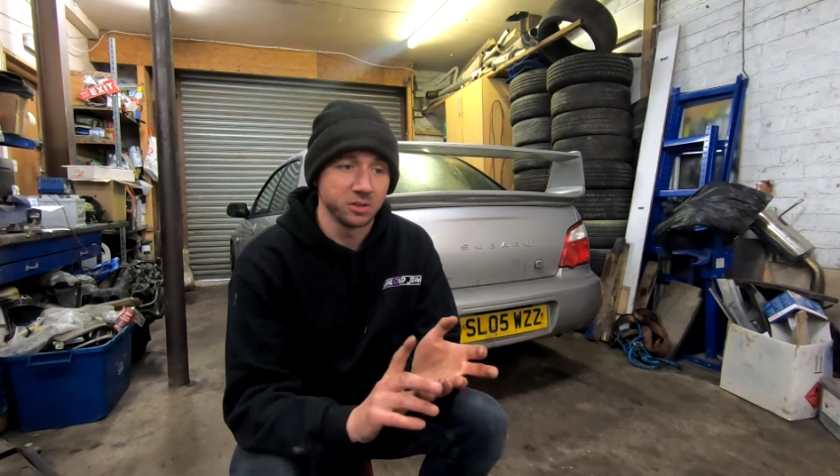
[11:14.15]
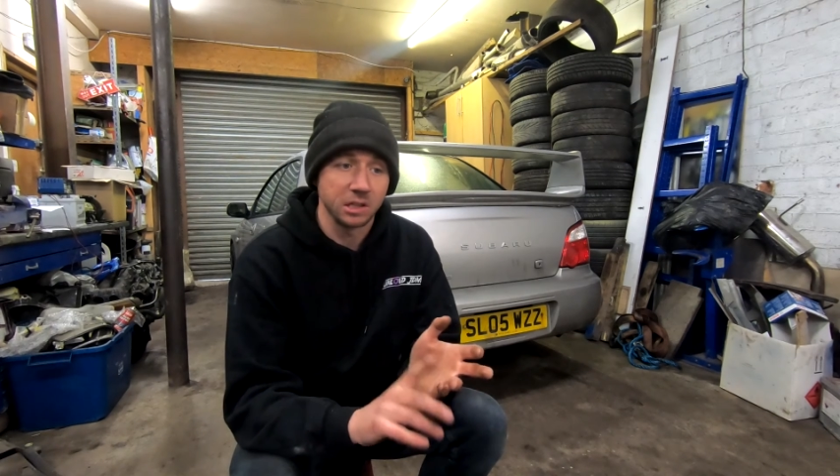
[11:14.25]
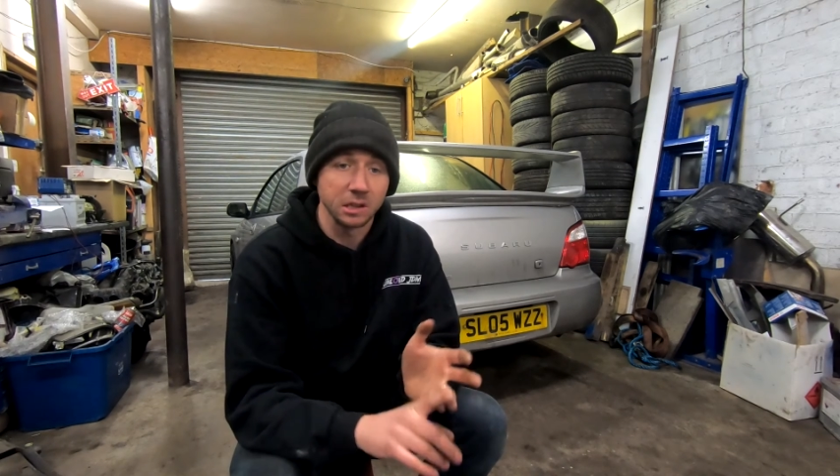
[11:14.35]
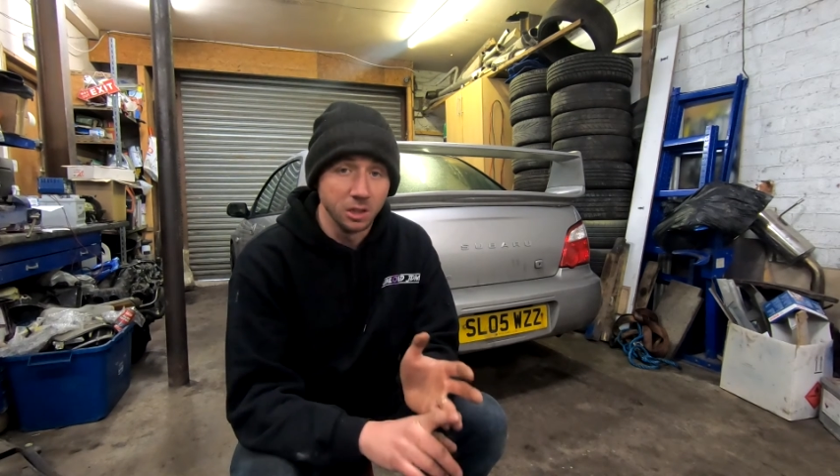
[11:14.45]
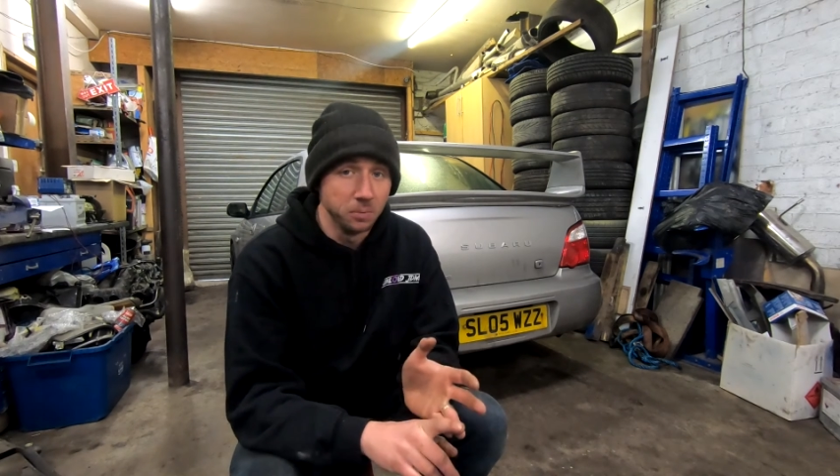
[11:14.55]
the
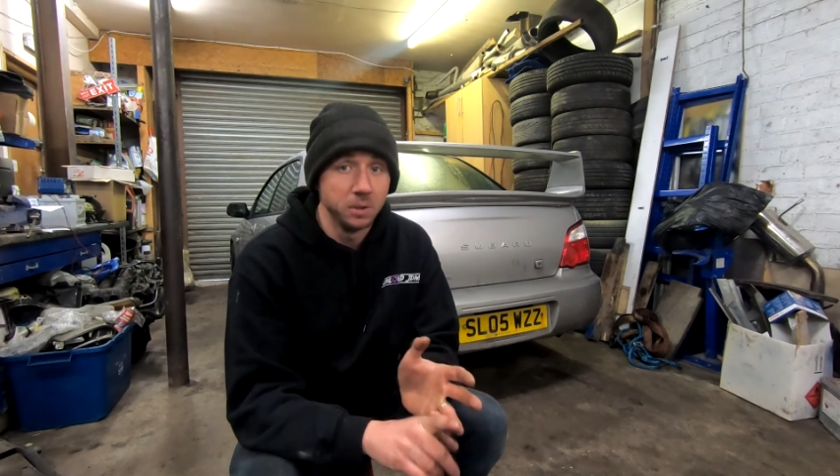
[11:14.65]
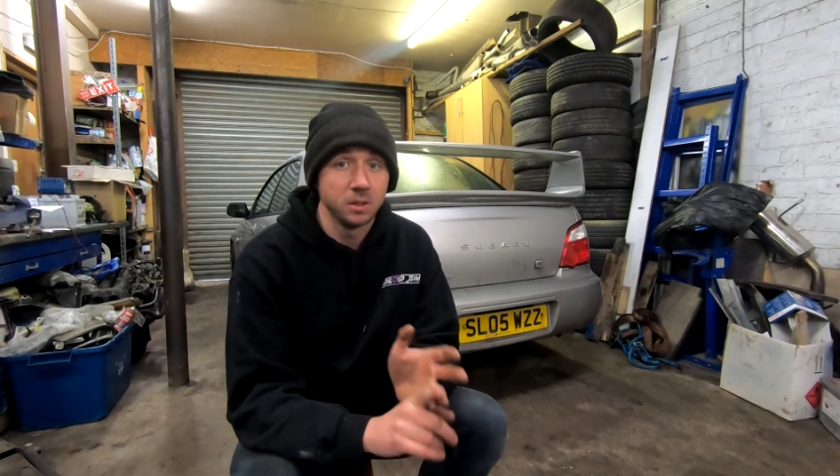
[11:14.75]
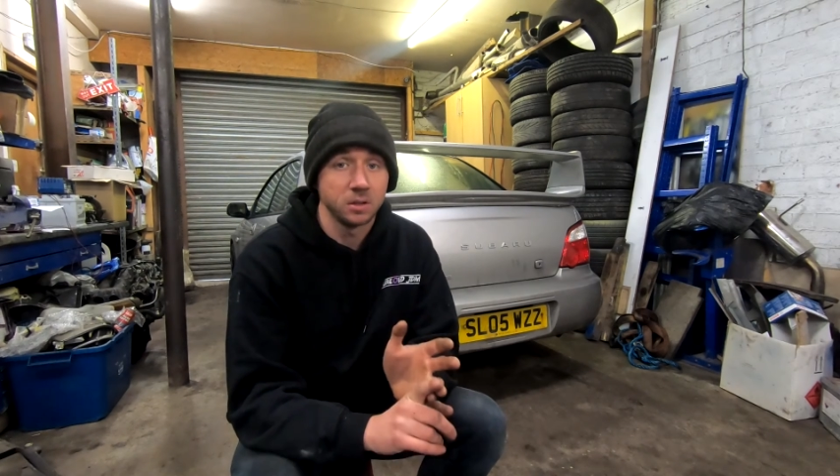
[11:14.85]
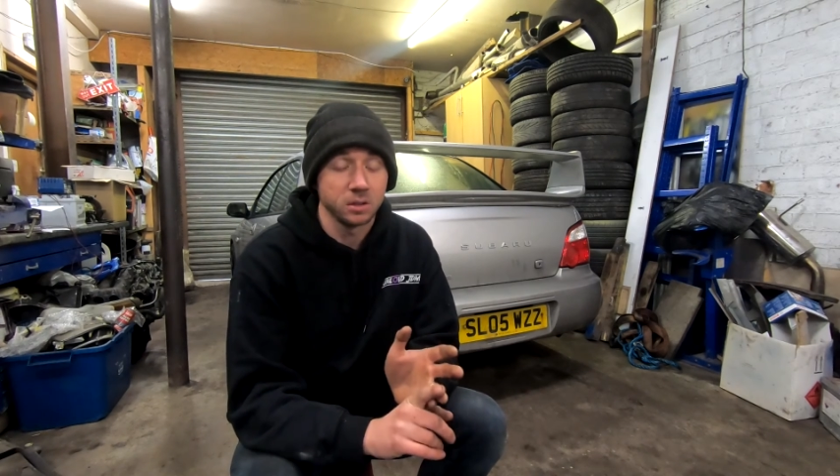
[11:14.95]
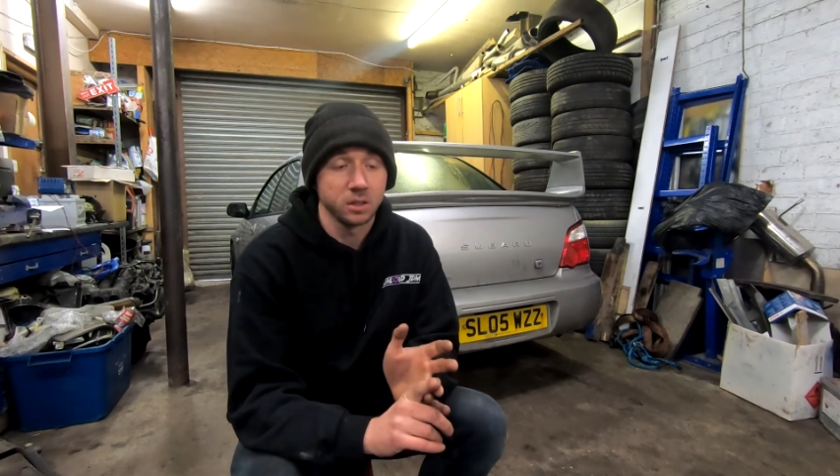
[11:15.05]
club
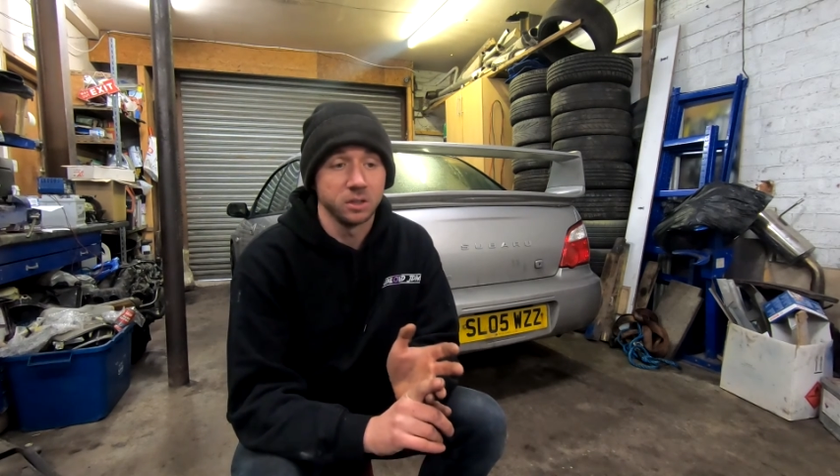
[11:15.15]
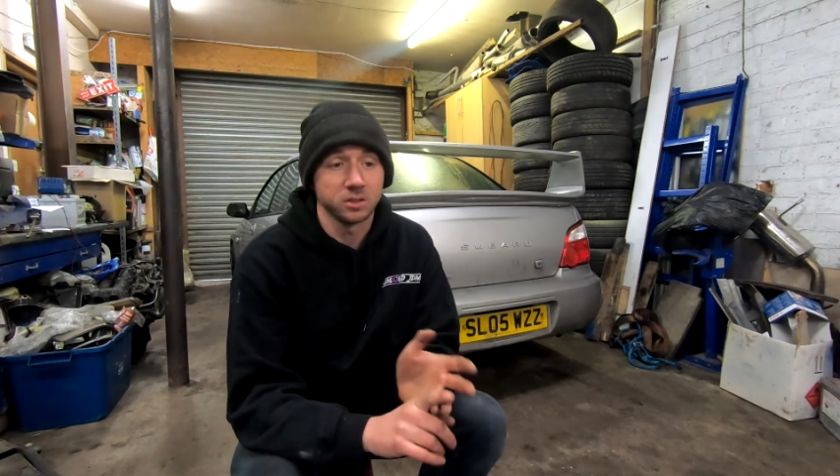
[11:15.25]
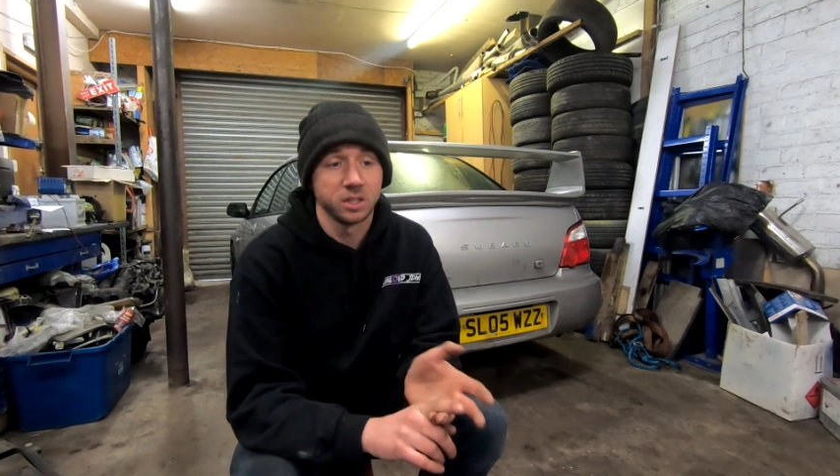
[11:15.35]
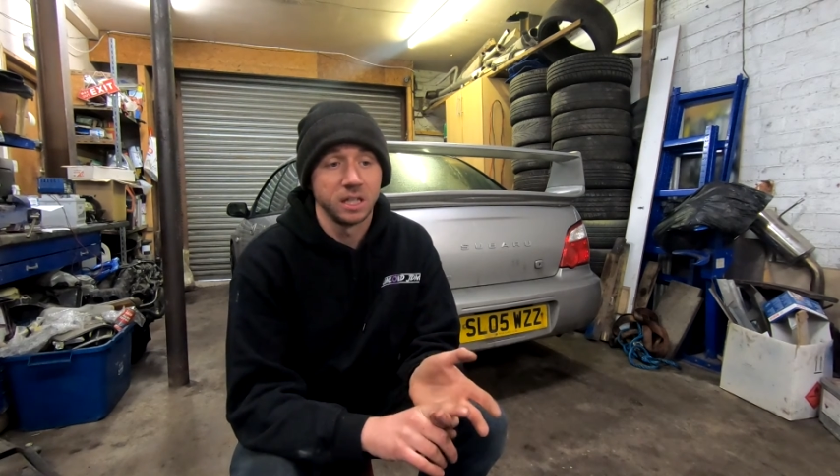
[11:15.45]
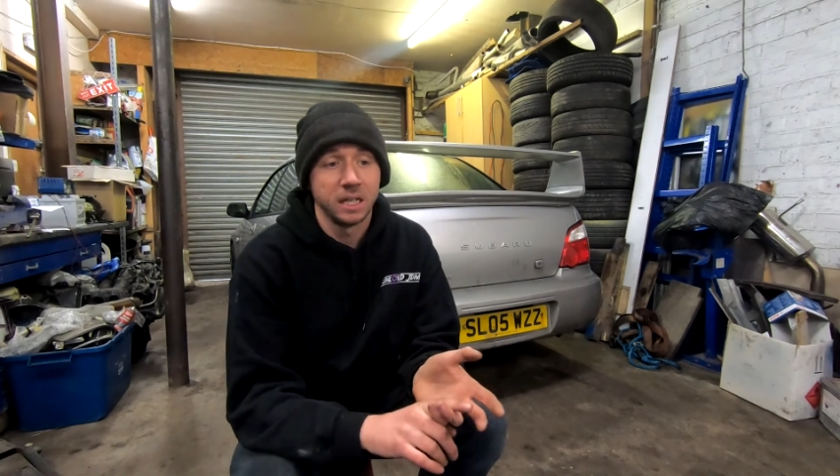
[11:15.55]
goes,